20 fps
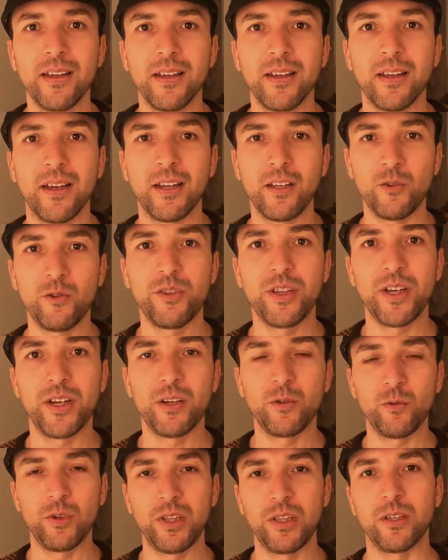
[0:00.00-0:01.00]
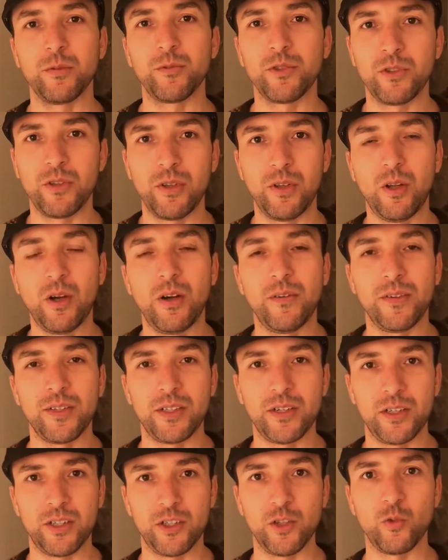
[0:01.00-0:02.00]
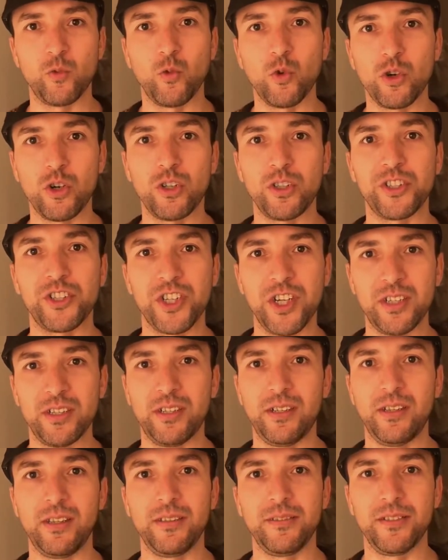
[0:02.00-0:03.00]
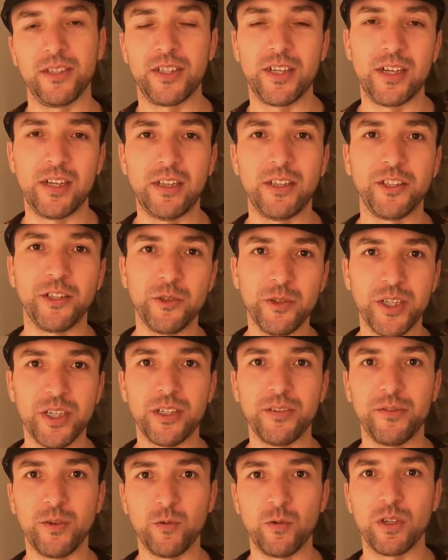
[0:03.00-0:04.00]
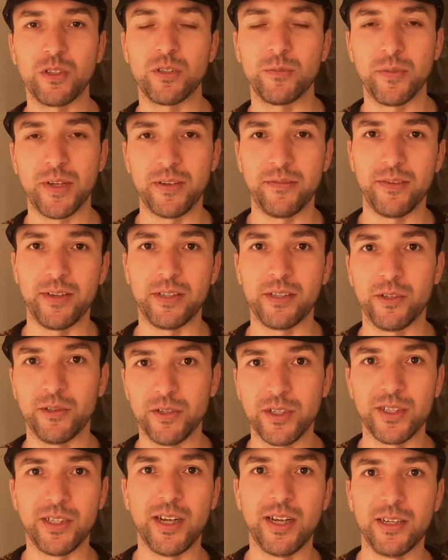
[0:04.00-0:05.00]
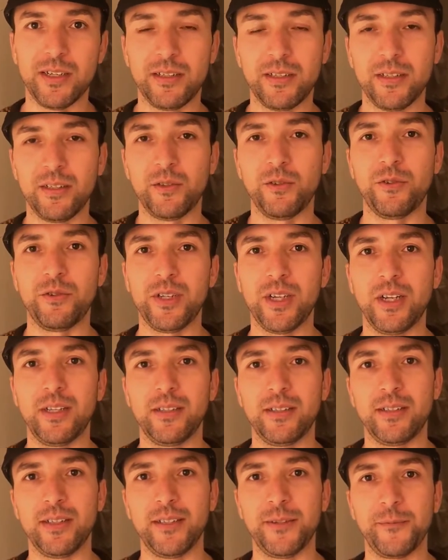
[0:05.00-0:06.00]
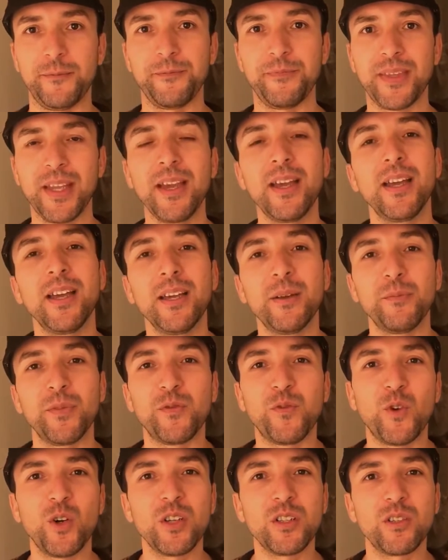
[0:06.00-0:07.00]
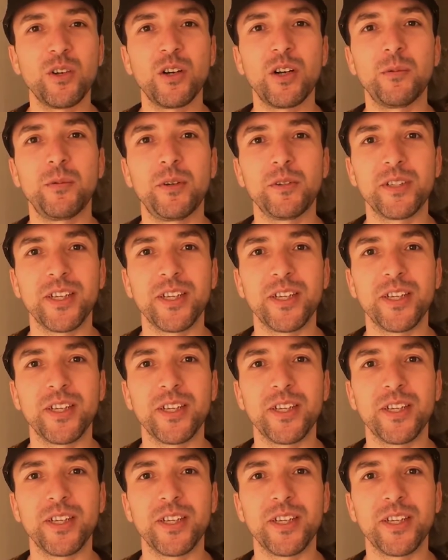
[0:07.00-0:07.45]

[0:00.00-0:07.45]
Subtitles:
Hello there and welcome to the Law of Attraction World channel, the channel you need if you want to manifest your desires into reality. Before I talk about